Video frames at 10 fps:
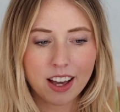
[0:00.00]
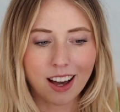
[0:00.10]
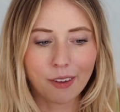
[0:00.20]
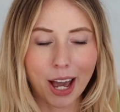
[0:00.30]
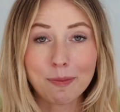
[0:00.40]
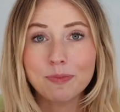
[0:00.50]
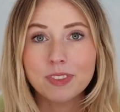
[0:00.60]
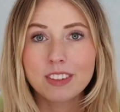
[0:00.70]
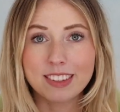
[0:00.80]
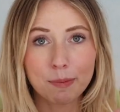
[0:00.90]
Okay,
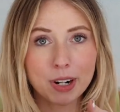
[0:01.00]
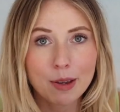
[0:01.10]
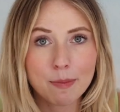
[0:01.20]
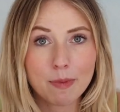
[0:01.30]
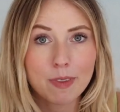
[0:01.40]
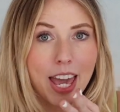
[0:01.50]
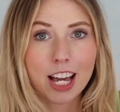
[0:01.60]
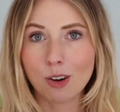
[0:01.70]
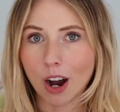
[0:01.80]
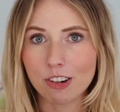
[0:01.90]
somebody
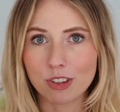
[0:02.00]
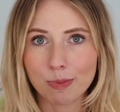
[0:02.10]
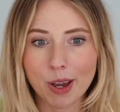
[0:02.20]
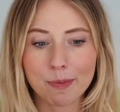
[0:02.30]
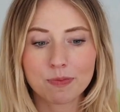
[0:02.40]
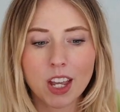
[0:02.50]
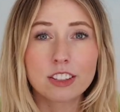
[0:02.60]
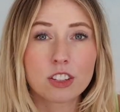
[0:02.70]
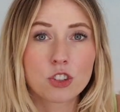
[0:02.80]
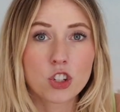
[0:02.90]
inquires with me.
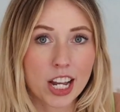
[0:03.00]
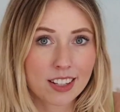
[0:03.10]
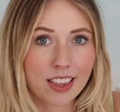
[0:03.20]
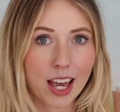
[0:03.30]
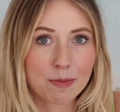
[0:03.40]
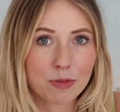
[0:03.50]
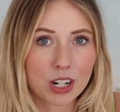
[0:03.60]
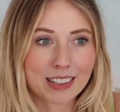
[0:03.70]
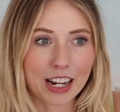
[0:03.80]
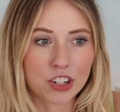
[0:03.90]
It's just them for
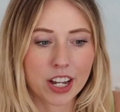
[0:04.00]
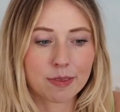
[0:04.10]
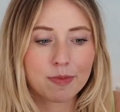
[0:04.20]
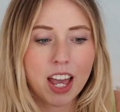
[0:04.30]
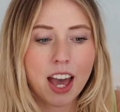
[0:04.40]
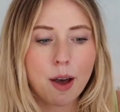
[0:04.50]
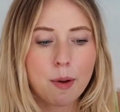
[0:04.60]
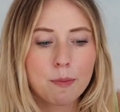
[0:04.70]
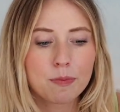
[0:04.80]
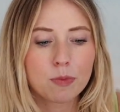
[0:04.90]
a session,
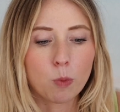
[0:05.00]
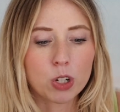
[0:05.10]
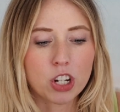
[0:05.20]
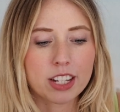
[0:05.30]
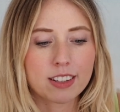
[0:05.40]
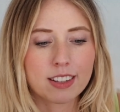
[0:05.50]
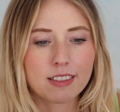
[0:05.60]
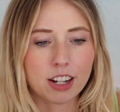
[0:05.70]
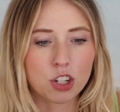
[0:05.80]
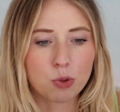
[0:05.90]
which is
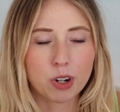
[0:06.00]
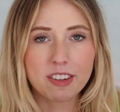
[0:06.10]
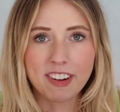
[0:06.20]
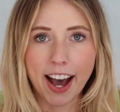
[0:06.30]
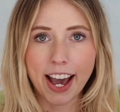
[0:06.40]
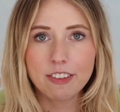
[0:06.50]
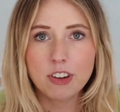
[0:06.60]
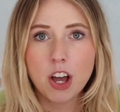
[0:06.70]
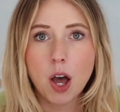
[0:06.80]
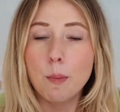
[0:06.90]
$625,
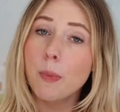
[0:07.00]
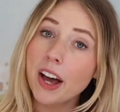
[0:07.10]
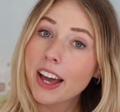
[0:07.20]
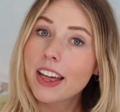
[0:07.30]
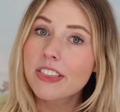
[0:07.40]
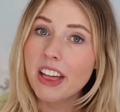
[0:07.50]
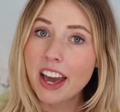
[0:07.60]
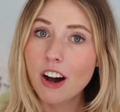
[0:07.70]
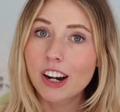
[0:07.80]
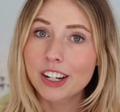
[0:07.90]
but
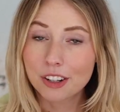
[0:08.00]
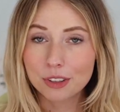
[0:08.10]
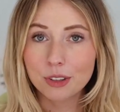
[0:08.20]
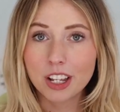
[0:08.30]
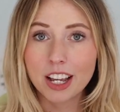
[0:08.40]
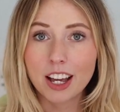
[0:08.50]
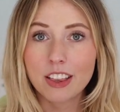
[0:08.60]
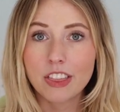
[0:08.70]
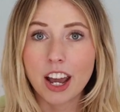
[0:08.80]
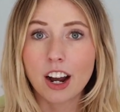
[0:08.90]
they are
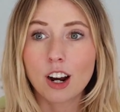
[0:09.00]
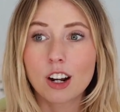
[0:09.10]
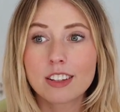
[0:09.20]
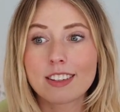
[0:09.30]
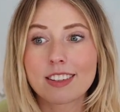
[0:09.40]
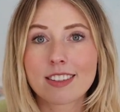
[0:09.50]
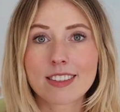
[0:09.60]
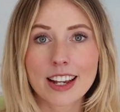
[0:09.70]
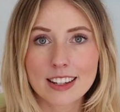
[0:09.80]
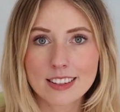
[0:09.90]
including their
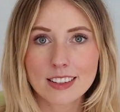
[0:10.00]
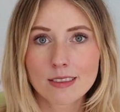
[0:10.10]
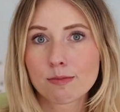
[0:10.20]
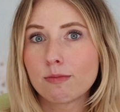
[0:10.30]
6